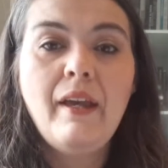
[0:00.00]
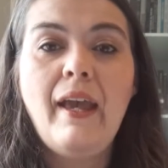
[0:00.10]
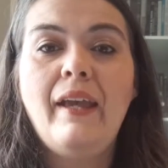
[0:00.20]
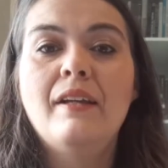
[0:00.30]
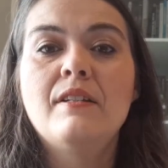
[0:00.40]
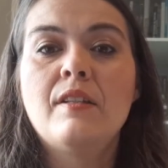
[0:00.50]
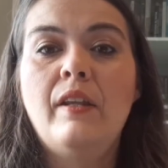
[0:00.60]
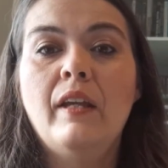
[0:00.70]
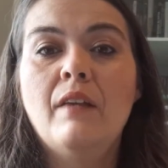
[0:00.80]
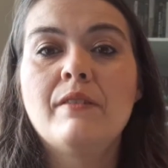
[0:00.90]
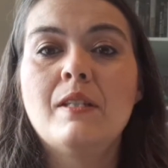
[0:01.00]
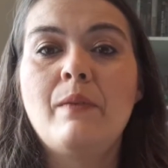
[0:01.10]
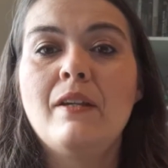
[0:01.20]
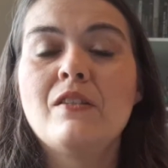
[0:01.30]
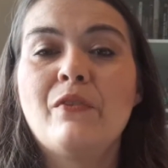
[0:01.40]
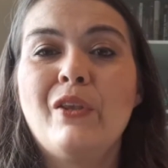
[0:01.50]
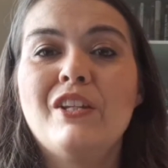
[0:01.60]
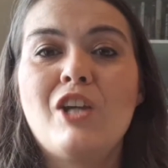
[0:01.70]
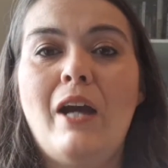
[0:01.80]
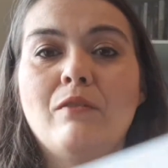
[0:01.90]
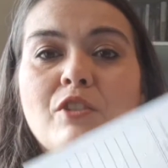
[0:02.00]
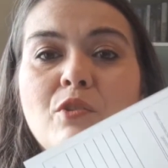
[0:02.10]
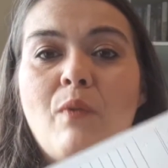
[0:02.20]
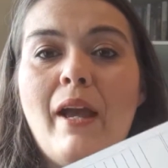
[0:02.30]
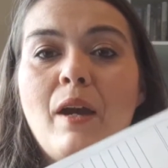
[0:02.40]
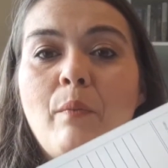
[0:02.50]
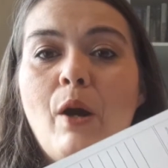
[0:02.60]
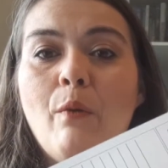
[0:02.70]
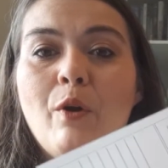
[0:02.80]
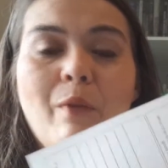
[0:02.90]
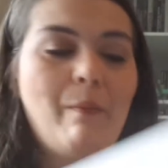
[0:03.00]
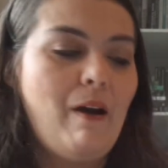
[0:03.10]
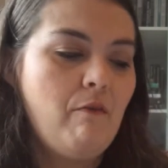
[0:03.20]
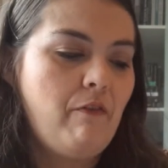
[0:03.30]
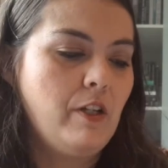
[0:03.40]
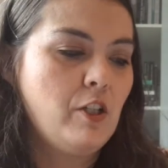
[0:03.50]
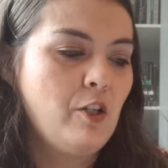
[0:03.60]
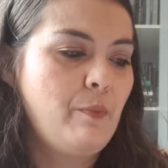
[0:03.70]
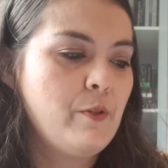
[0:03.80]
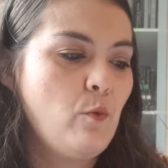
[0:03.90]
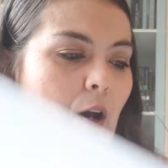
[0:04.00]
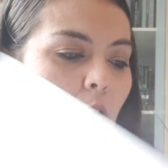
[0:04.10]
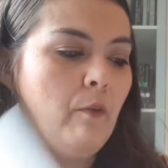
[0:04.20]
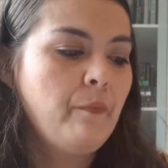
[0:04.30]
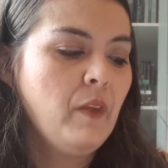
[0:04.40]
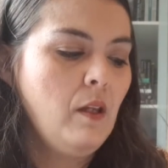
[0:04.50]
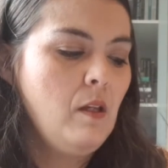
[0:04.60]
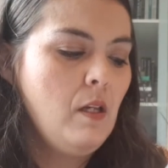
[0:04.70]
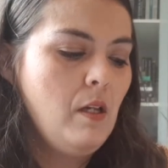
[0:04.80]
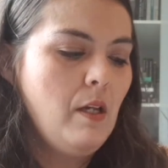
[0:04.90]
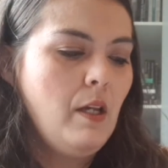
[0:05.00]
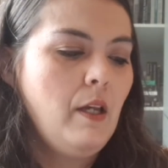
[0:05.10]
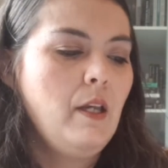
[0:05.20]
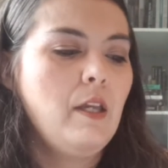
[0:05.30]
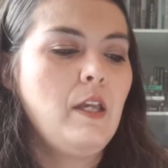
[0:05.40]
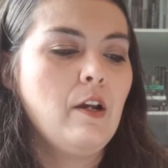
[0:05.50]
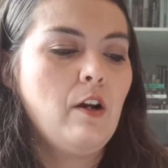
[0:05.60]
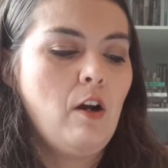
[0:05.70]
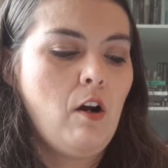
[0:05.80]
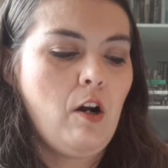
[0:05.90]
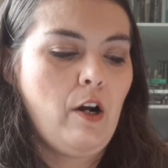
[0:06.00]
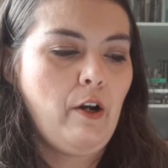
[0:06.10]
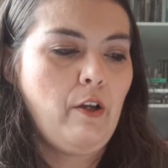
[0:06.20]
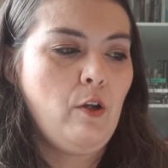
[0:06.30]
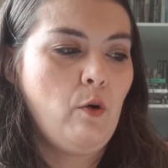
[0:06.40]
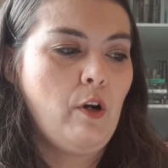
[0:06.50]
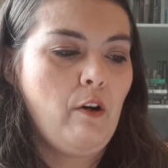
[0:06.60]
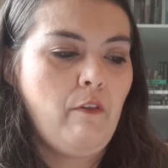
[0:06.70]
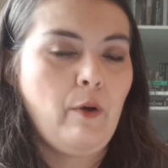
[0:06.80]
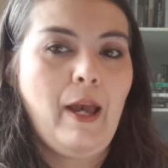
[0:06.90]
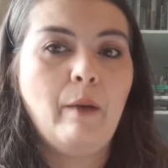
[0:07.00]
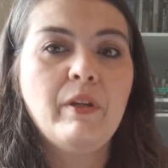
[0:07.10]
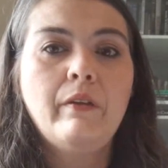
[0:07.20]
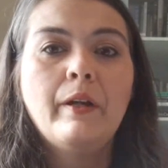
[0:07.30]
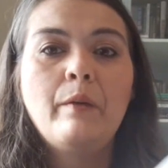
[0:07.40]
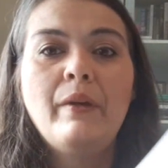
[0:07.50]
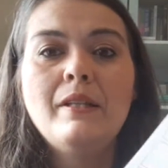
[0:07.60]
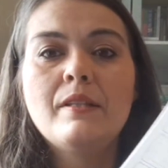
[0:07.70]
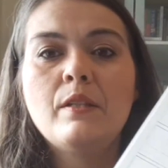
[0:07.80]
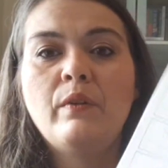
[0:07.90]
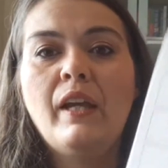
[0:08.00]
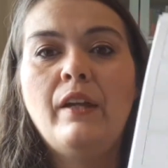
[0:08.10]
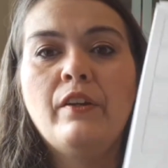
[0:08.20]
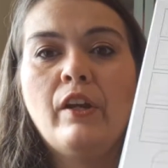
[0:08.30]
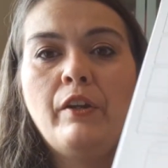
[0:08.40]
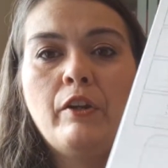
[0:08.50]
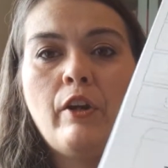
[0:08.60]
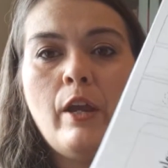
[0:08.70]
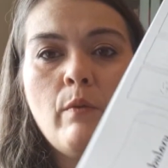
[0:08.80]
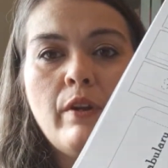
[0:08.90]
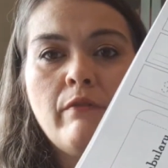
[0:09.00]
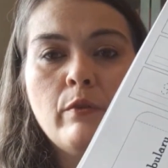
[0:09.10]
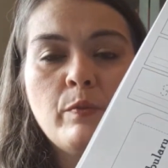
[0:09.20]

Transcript: And then it gives a space for the child to write a poem about friendship as well. Here are your vocabulary bits. So again, you're going to create one of those